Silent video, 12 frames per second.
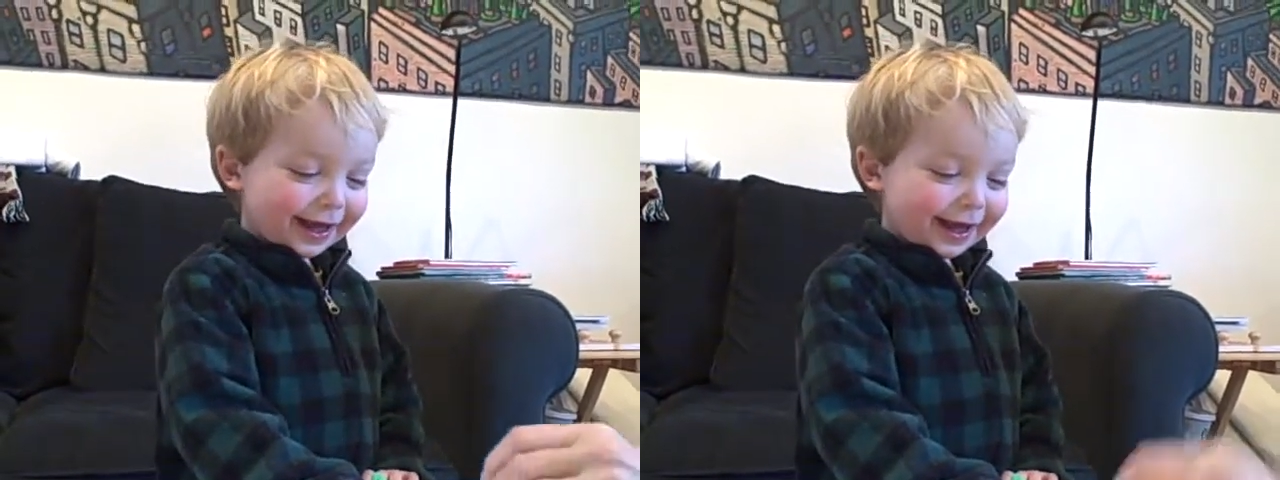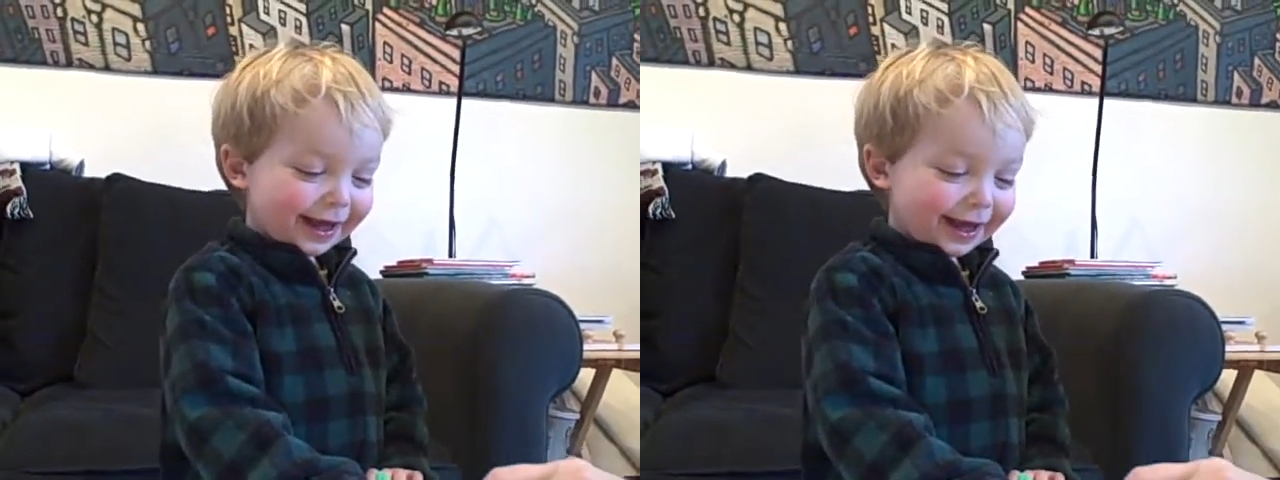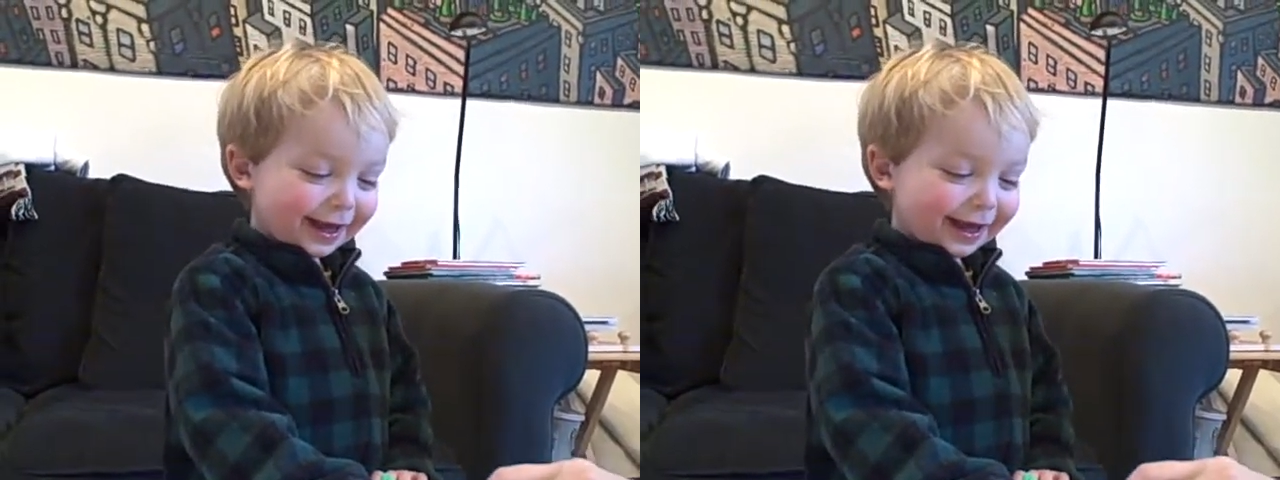gonna
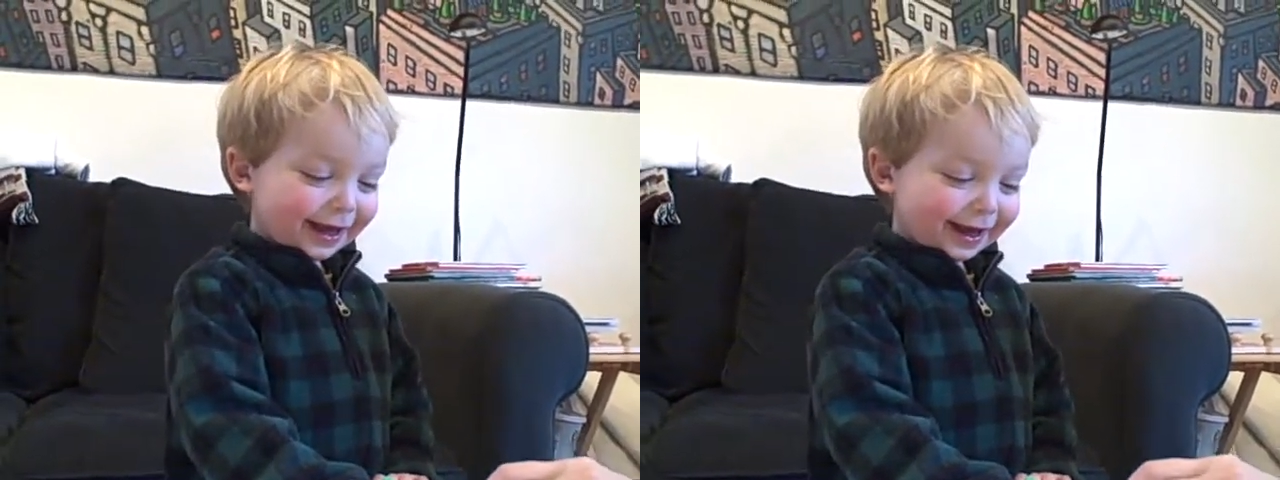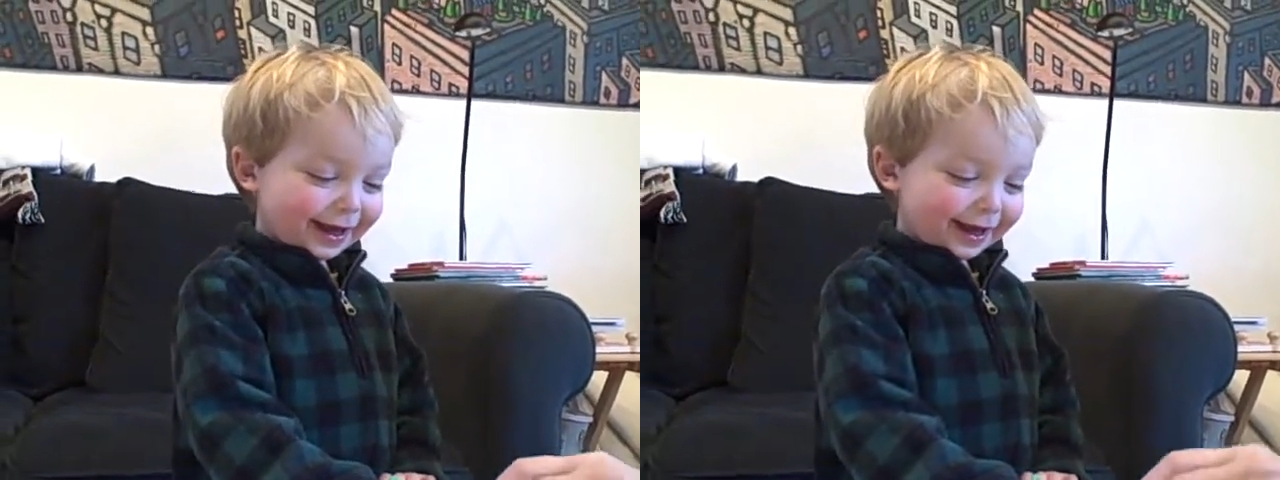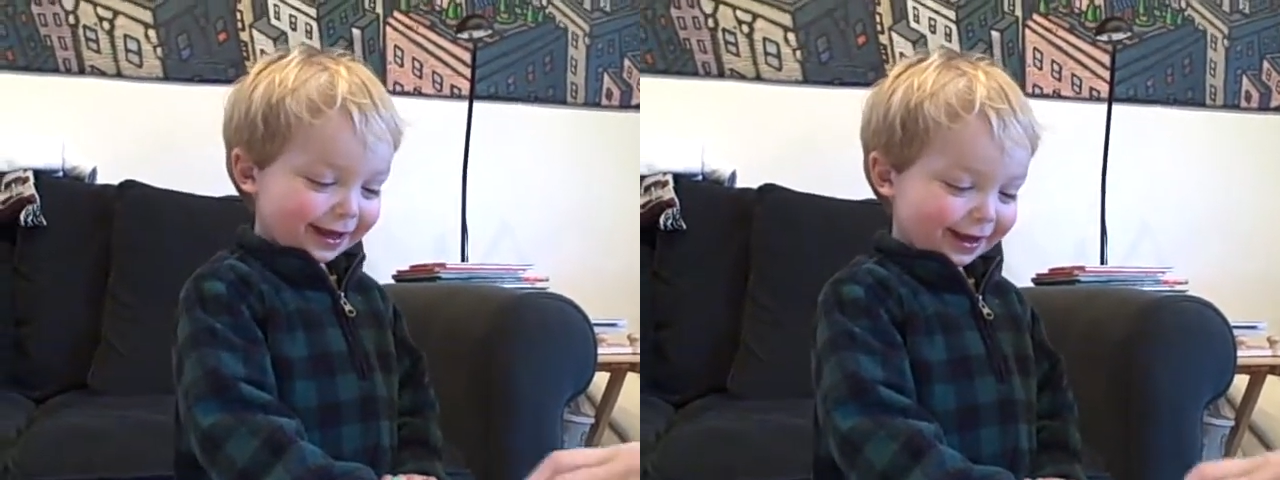stand up
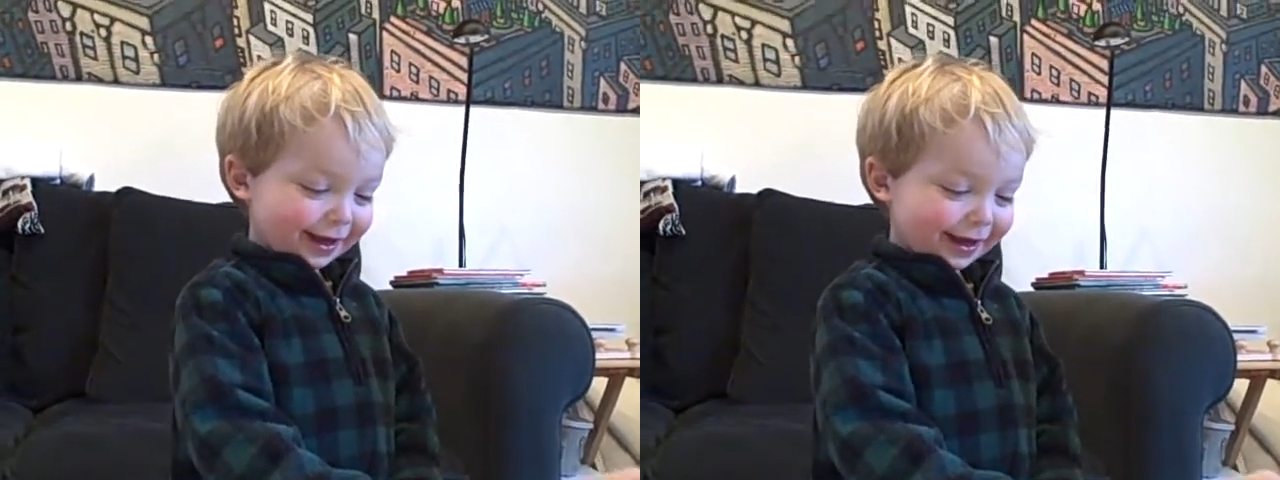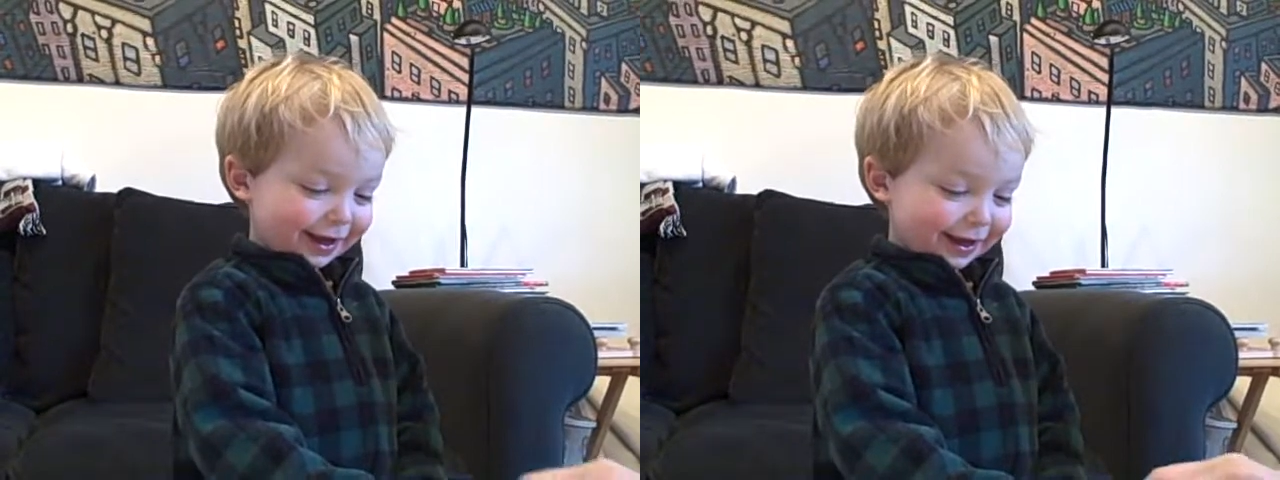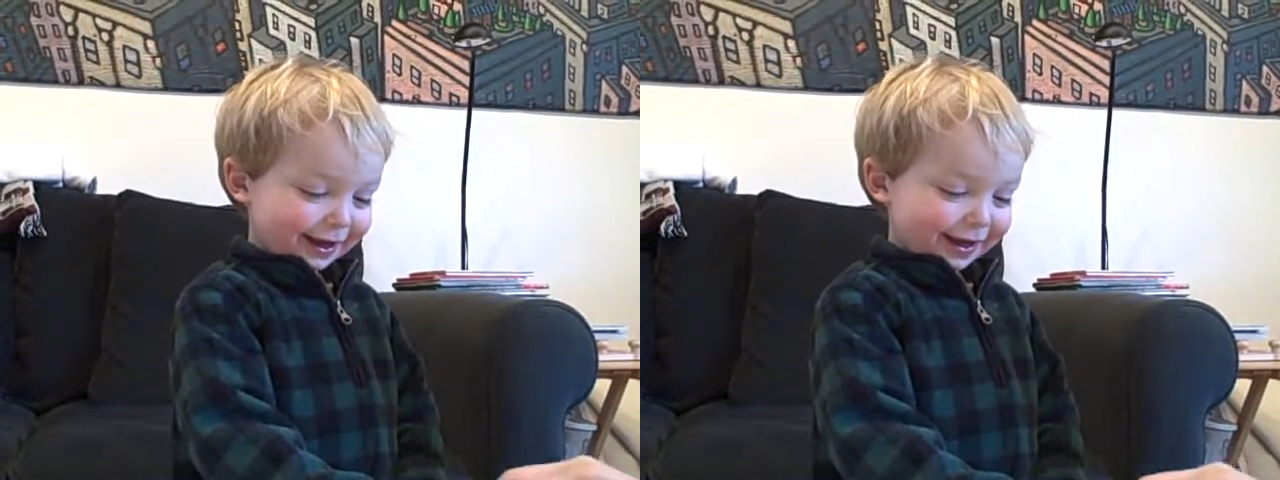now. Oh,
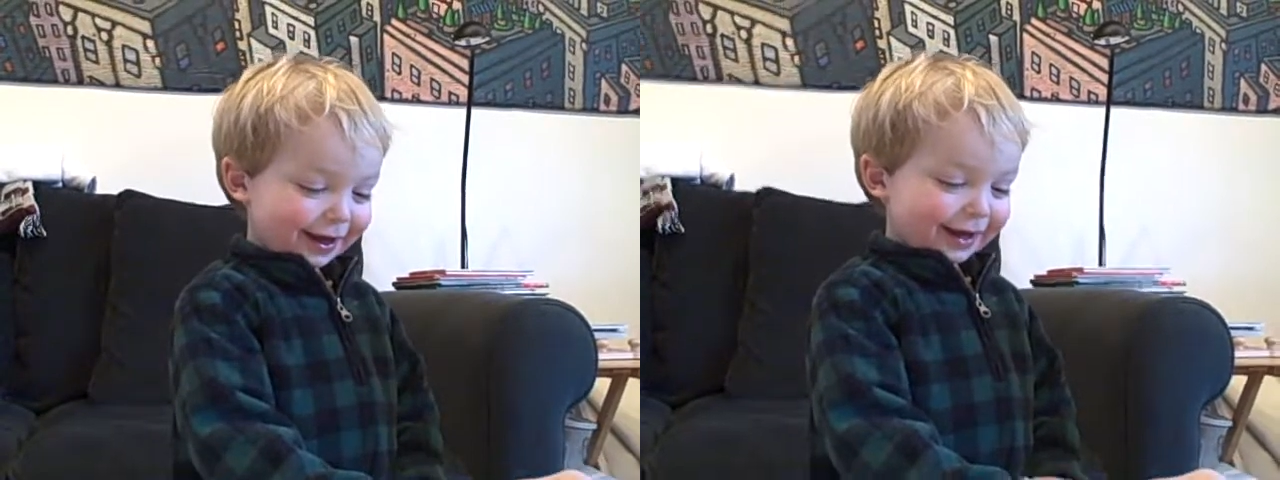boom.